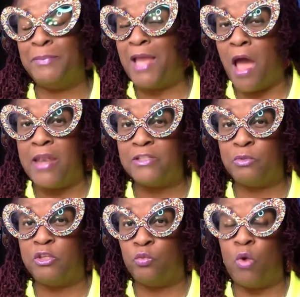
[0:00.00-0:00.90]
to be honest
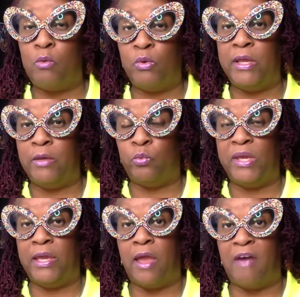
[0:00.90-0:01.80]
with you, what
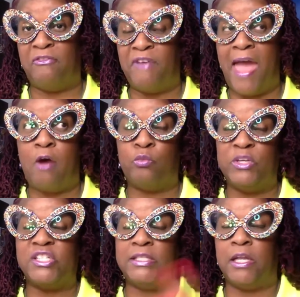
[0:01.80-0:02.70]
we have found,
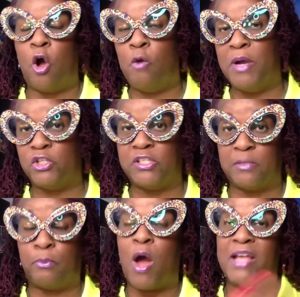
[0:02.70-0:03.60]
we just did a whole bunch of
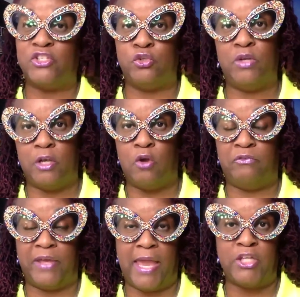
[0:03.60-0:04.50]
surprise student
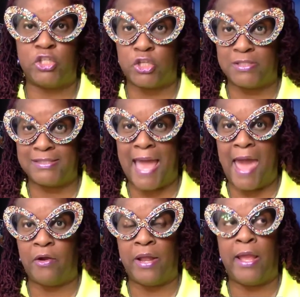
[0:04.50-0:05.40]
notifications on
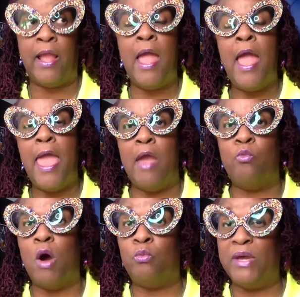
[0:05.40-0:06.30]
Saturday.
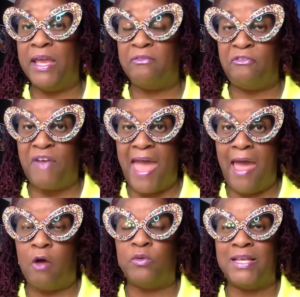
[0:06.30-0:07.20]
And what we have
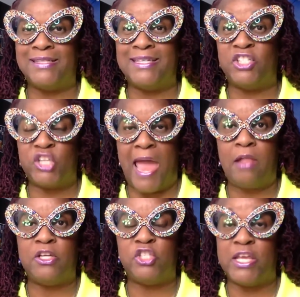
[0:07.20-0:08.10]
found is the
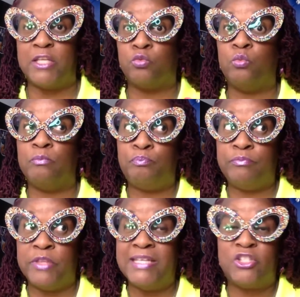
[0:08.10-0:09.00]
challenge is
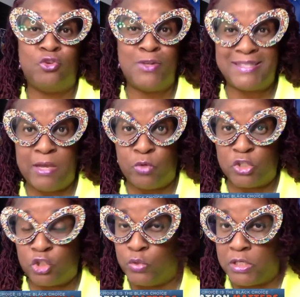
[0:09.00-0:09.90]
these students think we're
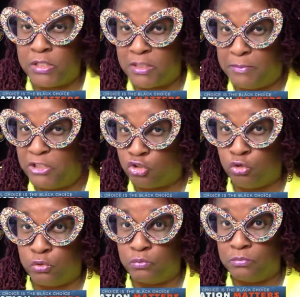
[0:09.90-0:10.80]
too good to be
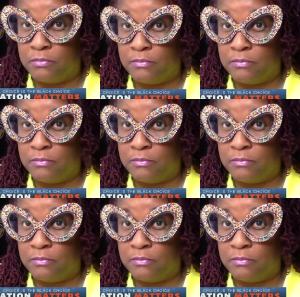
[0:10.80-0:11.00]
true.